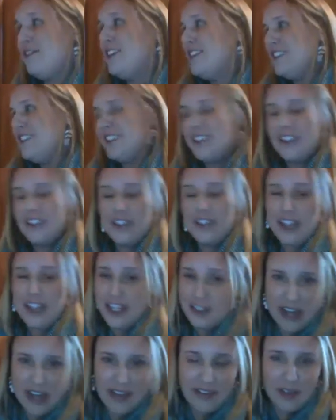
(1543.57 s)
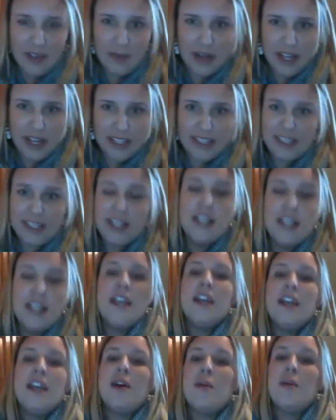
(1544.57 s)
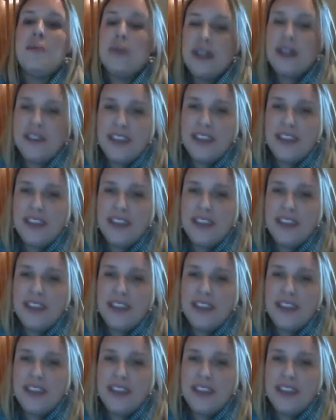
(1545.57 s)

friends, I drive them nuts. But